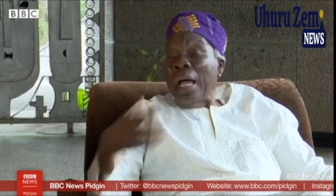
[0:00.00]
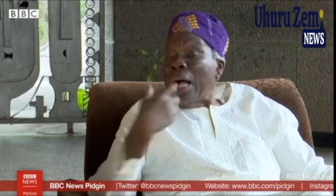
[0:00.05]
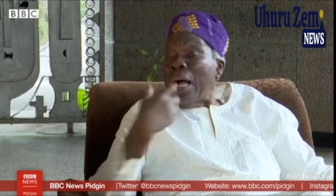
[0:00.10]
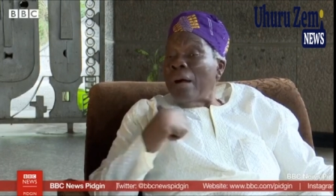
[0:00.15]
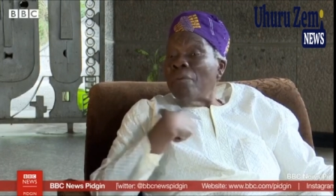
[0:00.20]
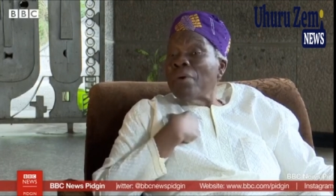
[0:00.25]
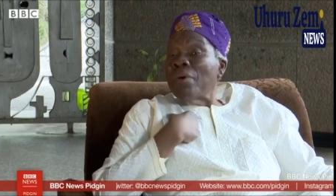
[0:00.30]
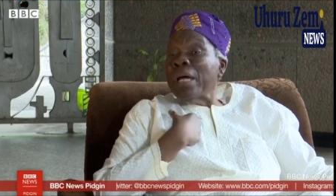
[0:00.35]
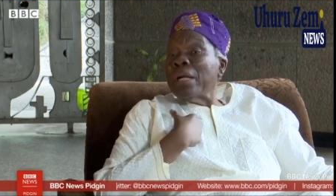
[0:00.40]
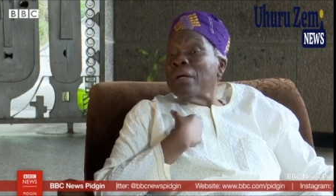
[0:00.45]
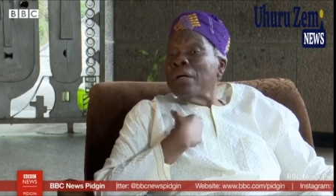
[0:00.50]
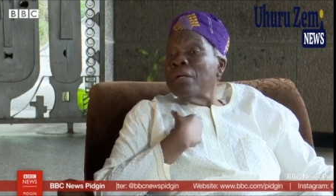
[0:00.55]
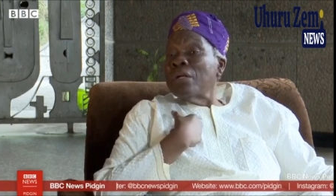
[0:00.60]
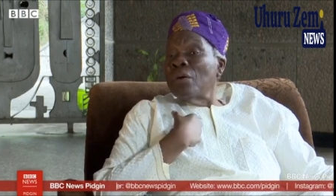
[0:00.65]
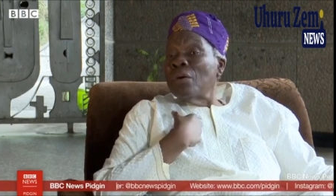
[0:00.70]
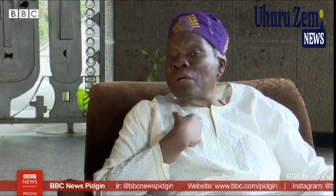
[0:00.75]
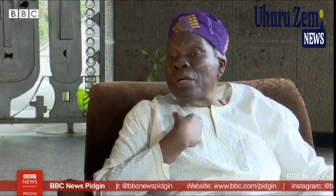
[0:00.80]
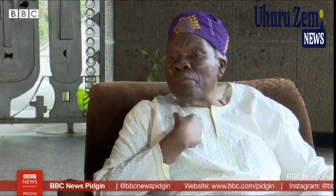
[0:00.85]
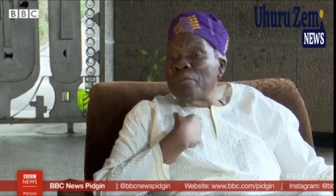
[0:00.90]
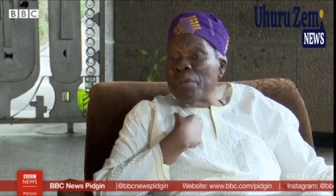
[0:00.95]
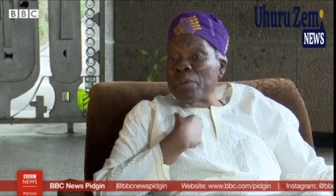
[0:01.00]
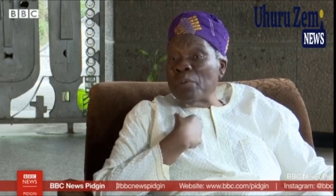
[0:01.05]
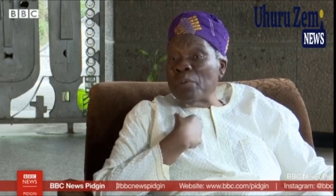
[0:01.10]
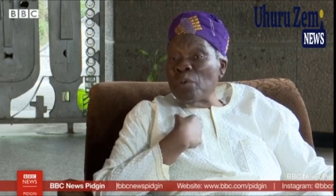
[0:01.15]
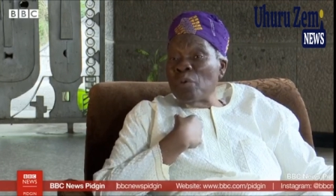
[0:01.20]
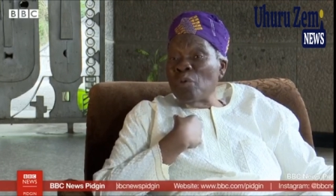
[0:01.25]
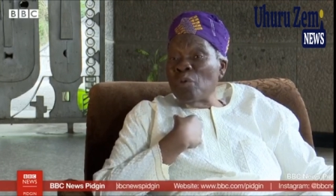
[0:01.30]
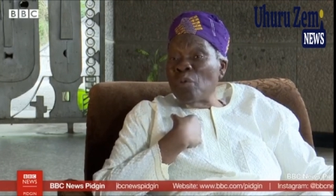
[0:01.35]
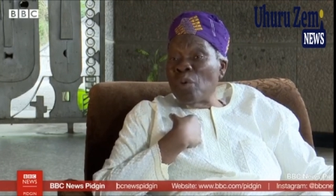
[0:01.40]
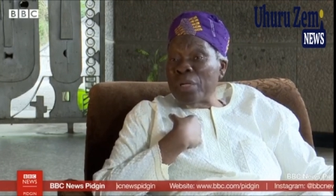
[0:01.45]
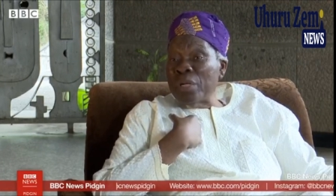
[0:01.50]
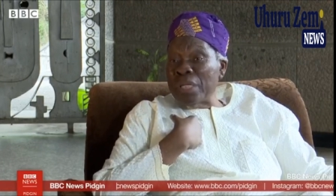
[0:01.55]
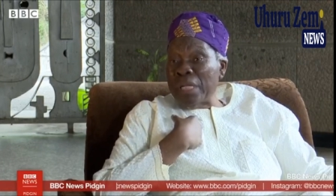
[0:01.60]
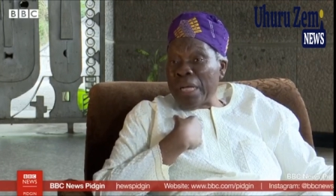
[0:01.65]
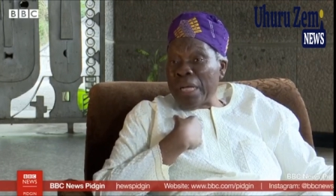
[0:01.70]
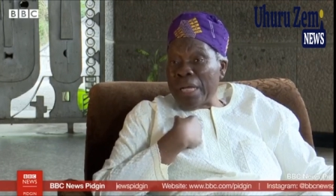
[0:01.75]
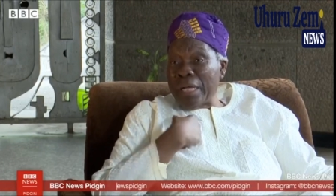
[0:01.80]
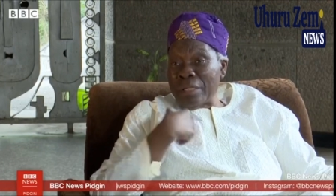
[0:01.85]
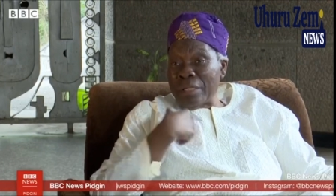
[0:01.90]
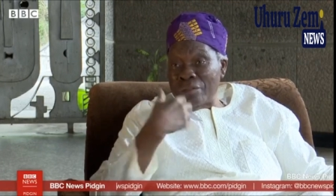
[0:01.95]
And we are not the only people who want
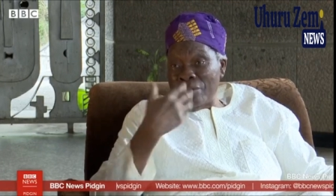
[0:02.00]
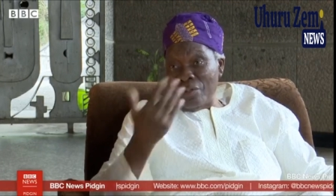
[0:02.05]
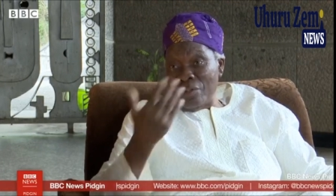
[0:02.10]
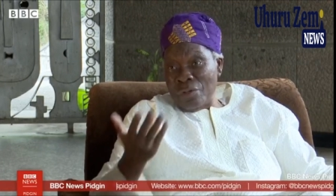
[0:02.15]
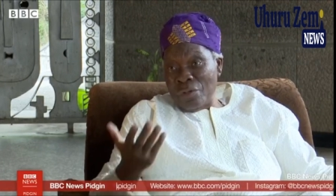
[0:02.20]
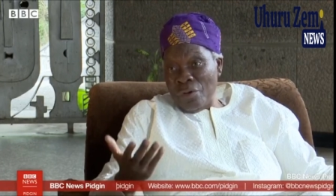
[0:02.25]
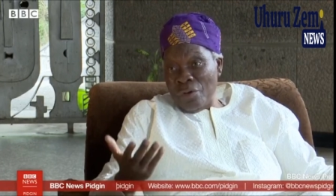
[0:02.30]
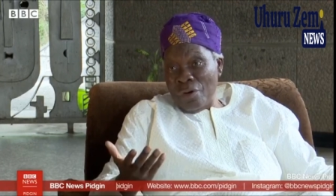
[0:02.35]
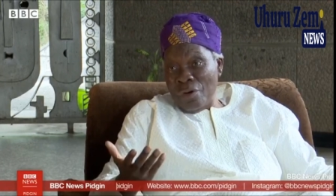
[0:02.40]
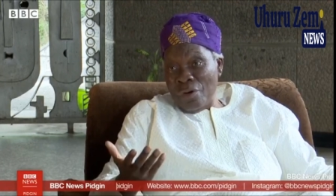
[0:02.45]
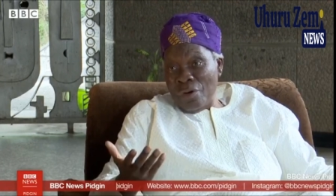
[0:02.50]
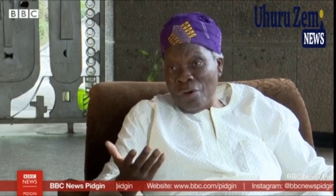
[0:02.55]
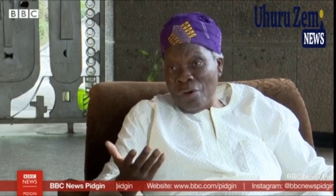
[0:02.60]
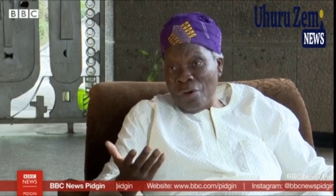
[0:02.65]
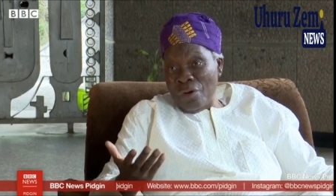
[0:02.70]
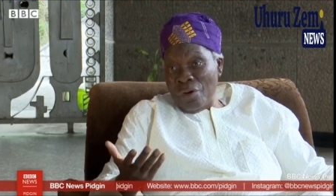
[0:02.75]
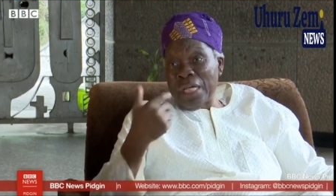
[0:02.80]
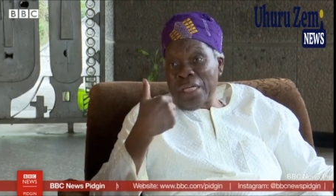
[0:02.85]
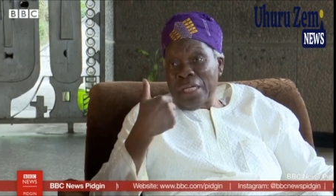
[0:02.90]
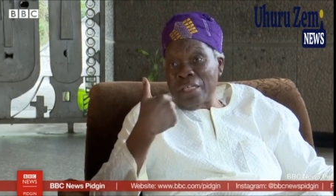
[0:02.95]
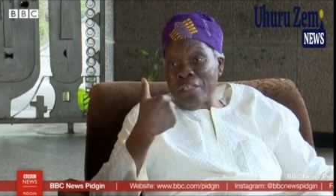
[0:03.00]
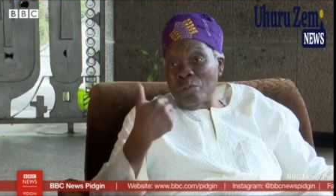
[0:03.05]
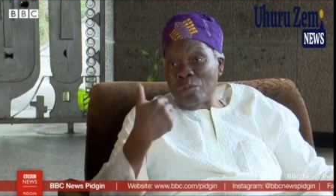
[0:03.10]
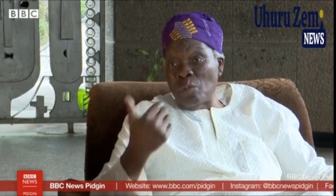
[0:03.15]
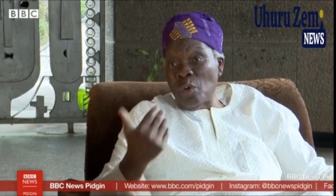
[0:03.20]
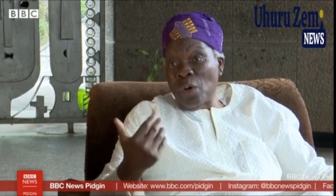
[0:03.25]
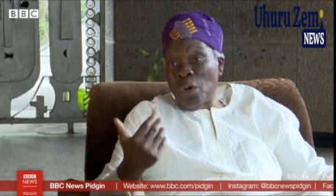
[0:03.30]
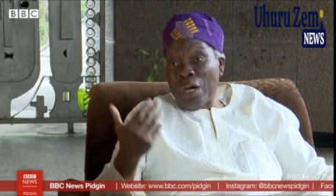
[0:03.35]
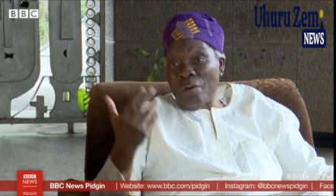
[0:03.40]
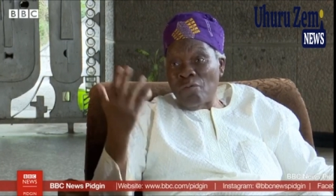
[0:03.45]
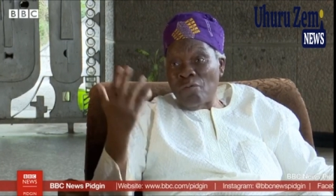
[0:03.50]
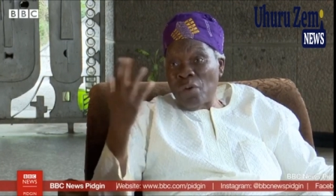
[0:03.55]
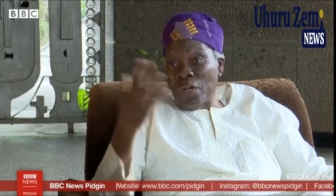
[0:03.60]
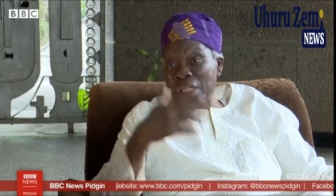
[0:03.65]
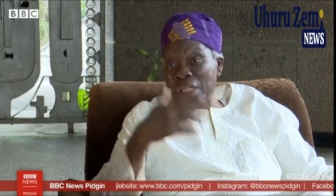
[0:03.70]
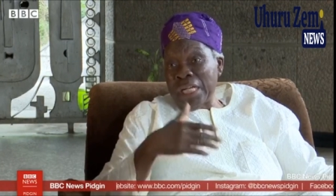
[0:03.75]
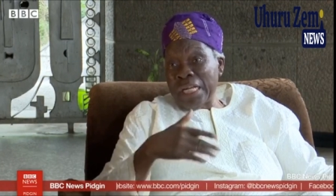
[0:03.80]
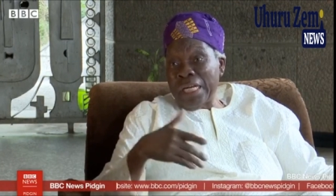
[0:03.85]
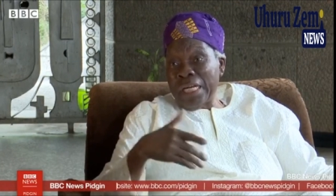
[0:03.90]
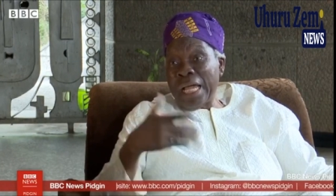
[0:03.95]
that. You know, of course, that the Igbo have
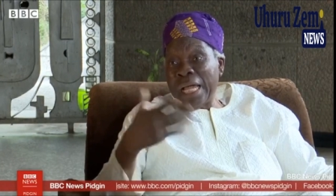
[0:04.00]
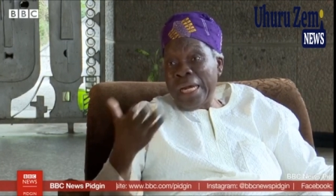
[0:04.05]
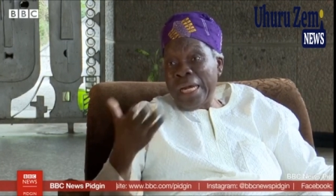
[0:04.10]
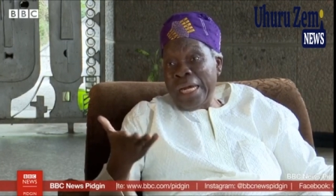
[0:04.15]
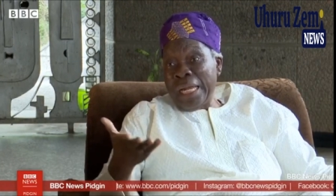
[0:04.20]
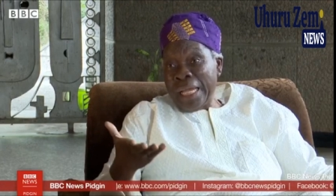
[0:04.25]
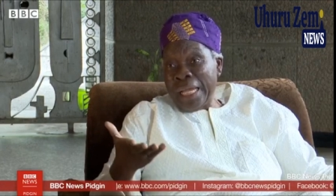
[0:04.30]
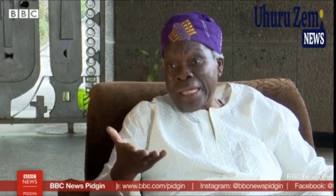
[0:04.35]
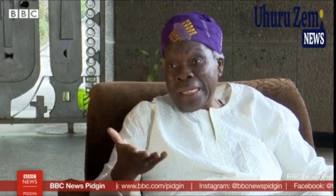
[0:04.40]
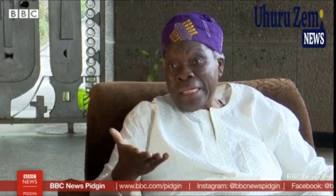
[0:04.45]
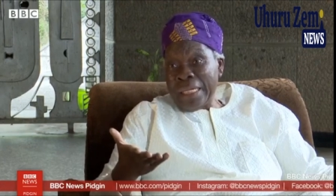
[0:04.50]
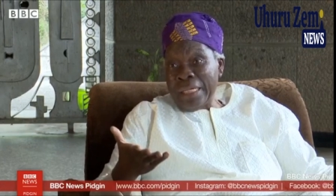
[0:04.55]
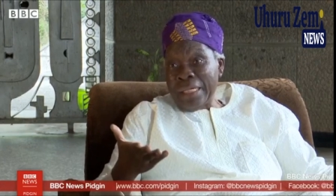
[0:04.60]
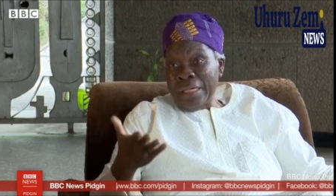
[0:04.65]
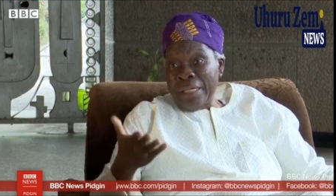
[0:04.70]
wanted it earlier.